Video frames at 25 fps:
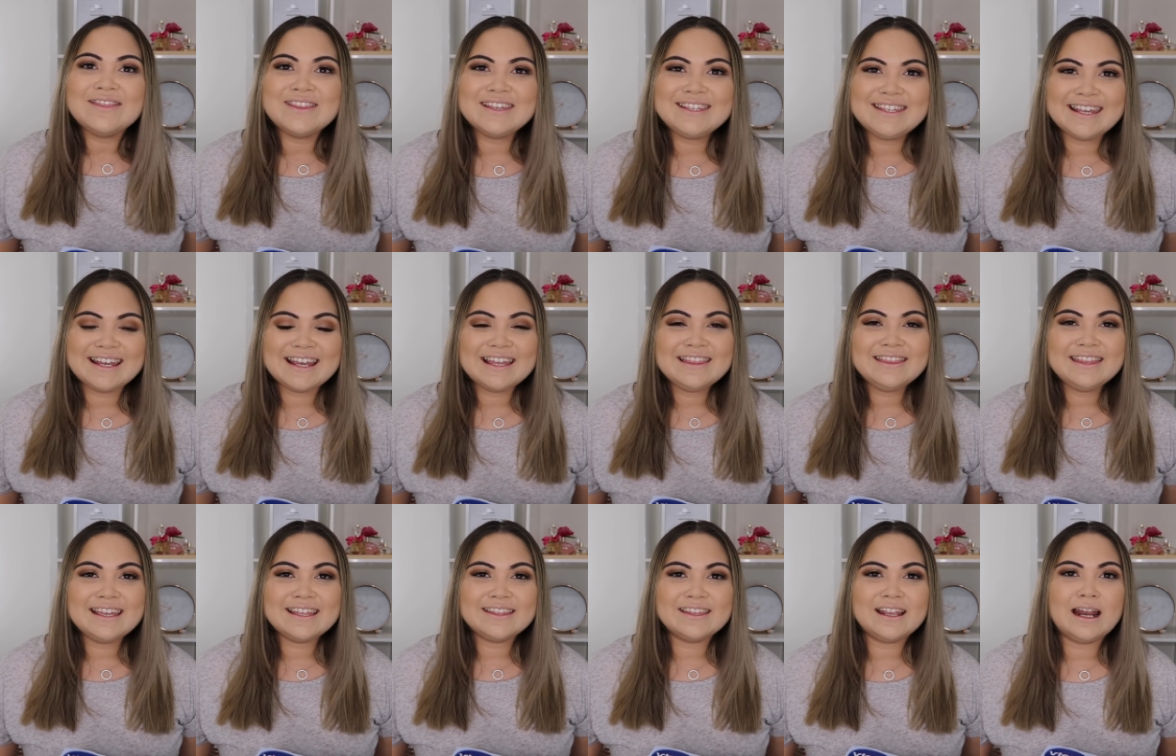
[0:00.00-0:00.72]
The
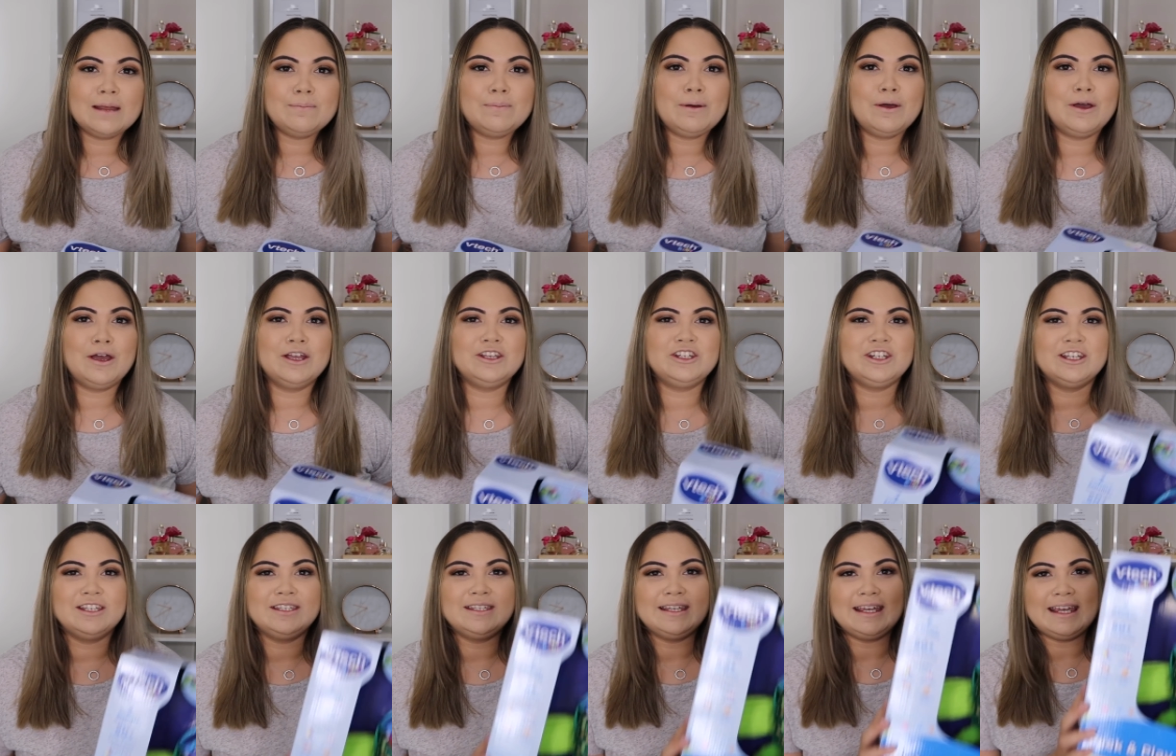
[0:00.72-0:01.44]
second thing that I
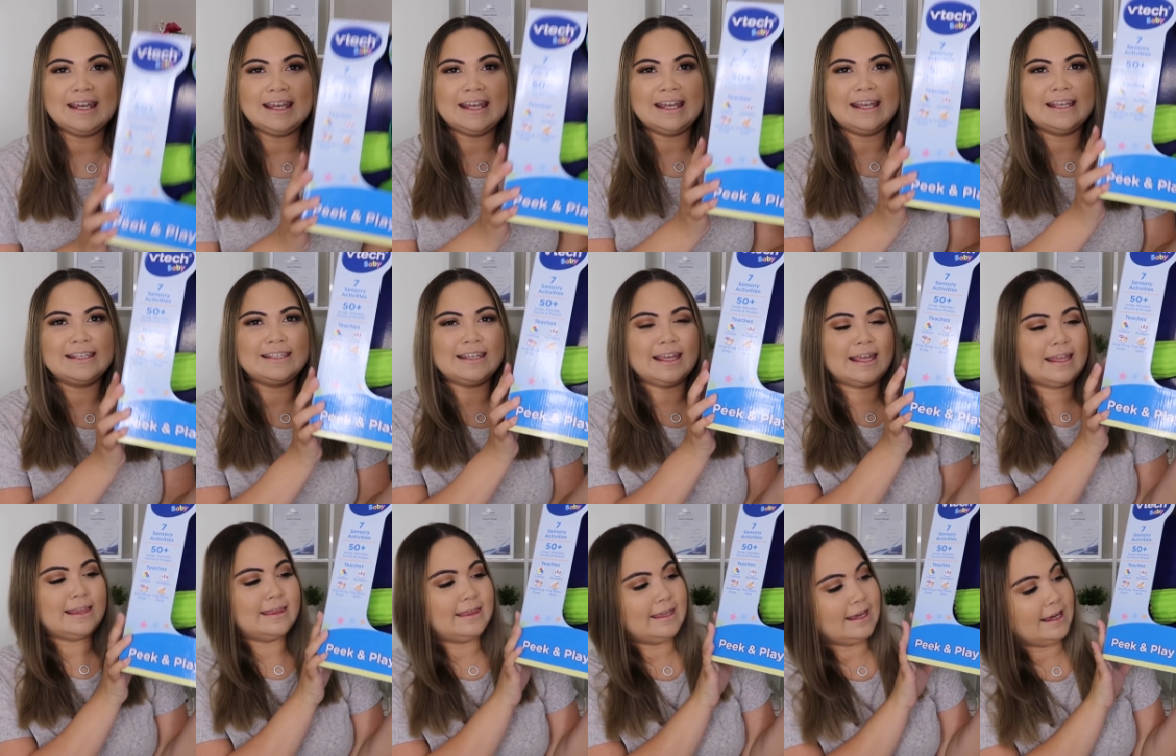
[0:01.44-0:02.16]
purchased is
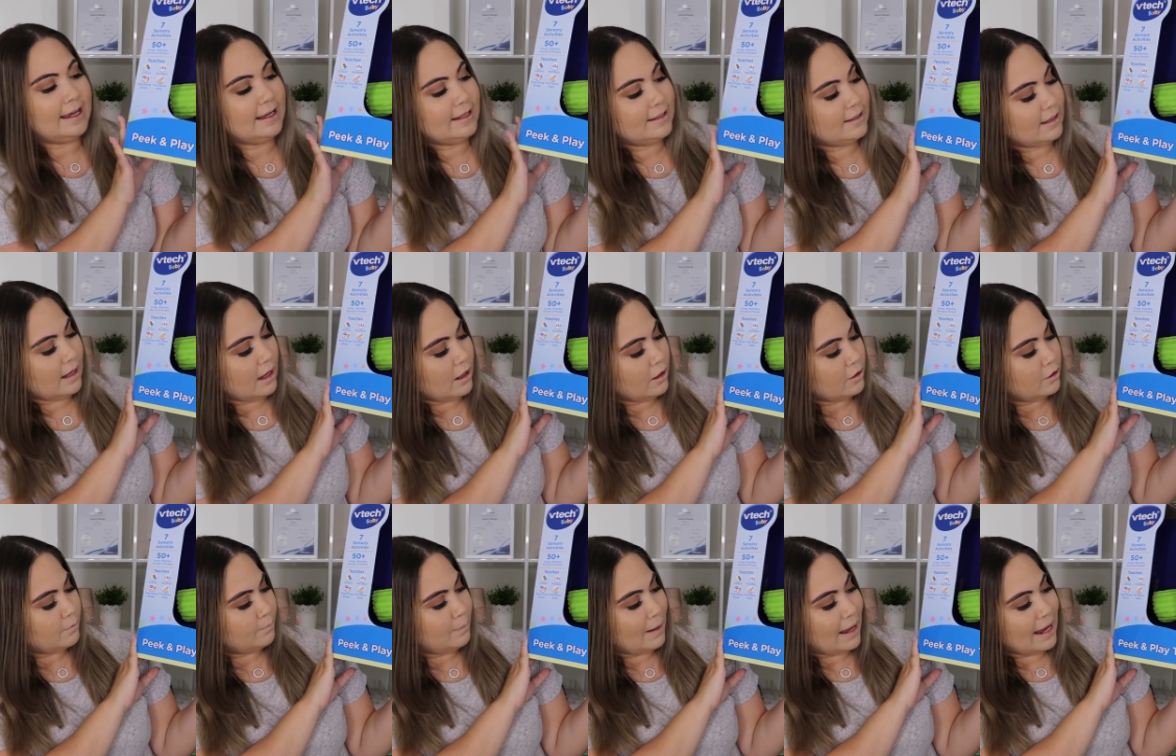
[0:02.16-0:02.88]
this
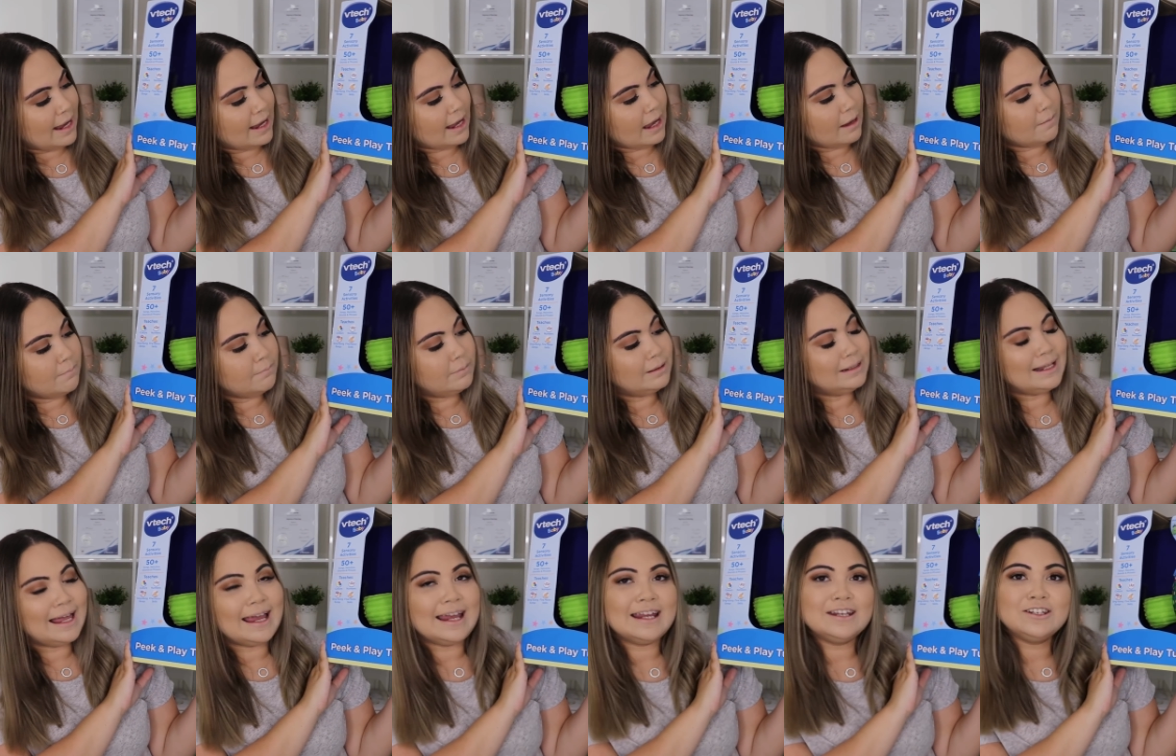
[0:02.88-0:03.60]
pick and
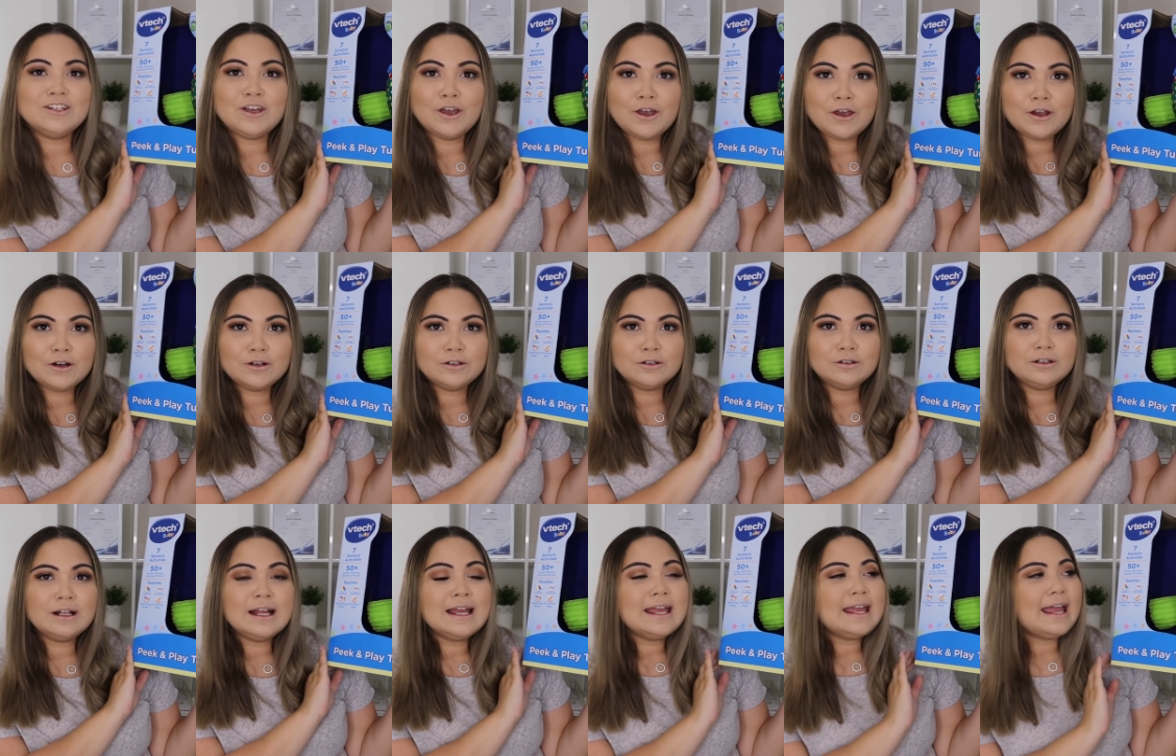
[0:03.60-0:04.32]
play
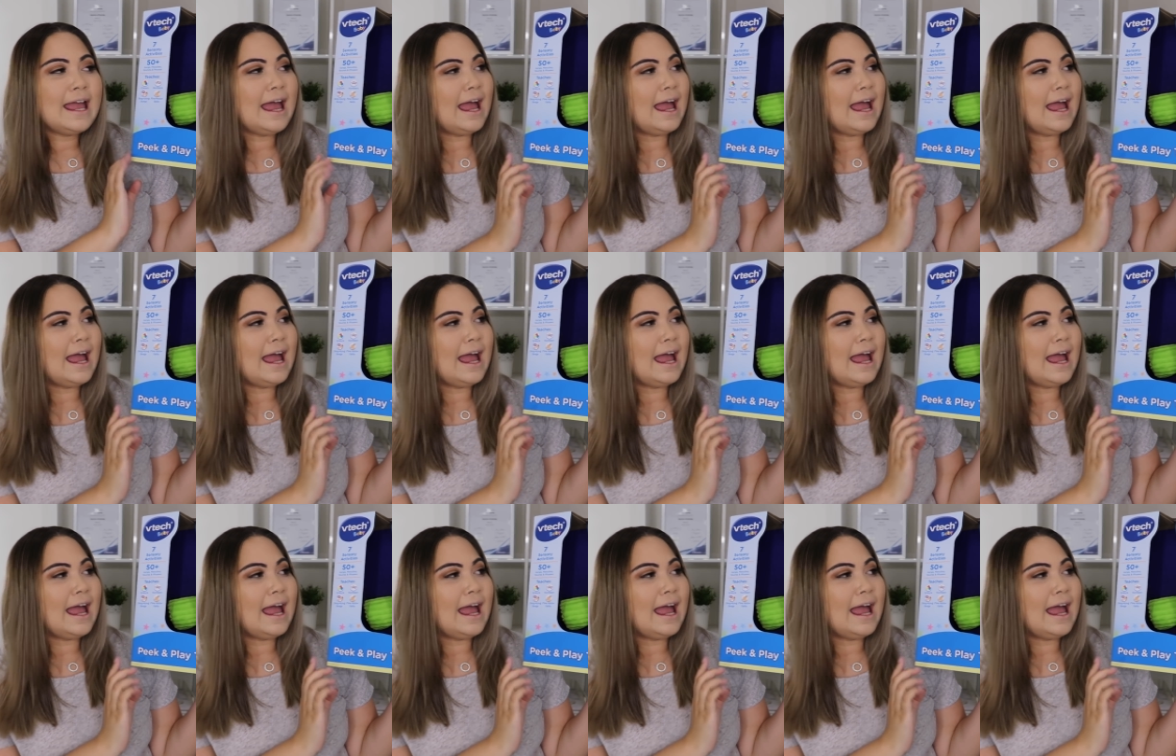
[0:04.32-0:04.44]
turtle.